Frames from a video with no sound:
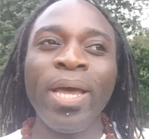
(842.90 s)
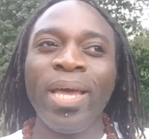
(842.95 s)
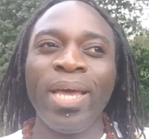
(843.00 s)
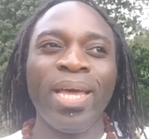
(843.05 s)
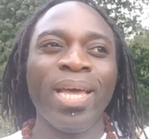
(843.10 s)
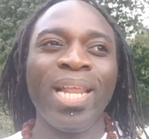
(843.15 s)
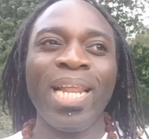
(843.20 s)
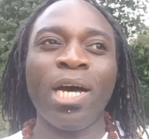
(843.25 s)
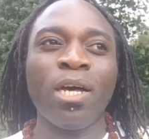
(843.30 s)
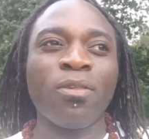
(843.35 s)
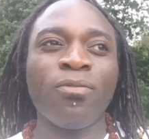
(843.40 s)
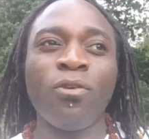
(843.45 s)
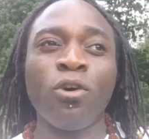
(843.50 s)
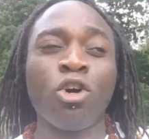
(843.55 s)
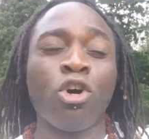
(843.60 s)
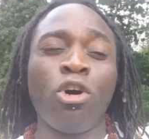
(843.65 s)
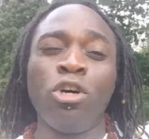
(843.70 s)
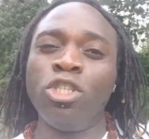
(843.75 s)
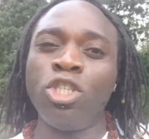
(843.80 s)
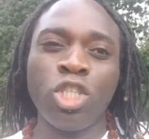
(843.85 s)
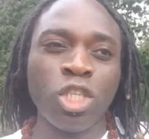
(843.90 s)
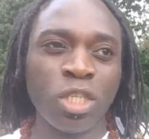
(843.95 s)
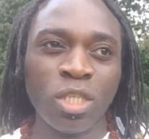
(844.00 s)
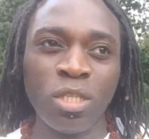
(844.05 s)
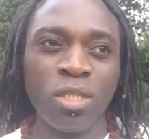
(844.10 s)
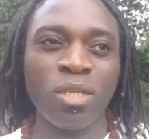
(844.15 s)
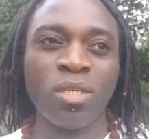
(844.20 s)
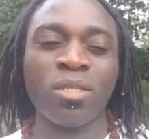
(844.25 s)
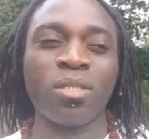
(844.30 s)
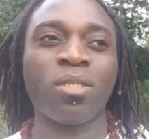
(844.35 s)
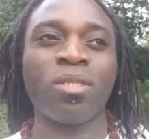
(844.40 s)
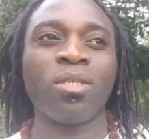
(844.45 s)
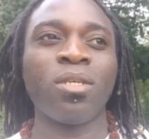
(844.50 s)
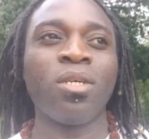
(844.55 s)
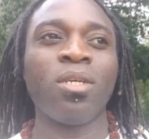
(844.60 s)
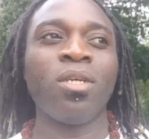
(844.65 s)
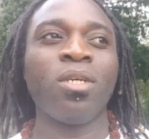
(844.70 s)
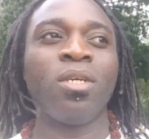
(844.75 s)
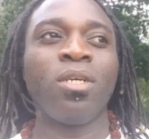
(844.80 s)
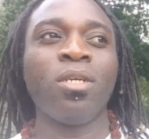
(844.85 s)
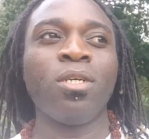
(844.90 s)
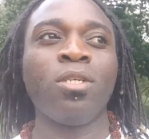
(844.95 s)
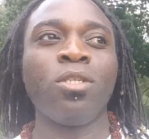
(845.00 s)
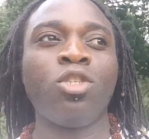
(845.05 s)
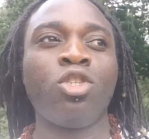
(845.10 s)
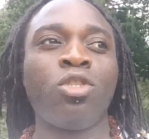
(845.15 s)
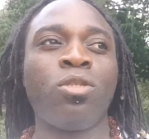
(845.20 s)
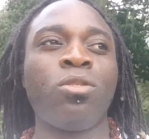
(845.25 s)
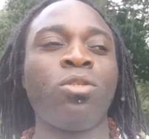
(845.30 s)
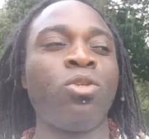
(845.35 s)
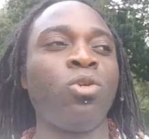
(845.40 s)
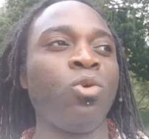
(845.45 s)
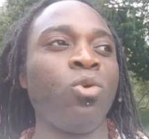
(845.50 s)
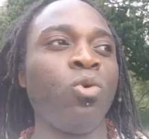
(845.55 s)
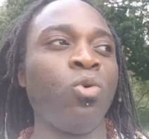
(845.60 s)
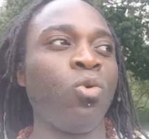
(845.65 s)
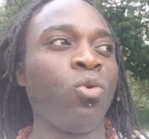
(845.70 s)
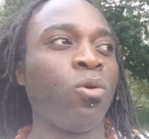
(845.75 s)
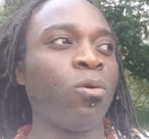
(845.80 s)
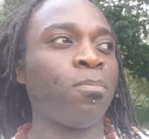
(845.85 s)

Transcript: it allows for consciousness to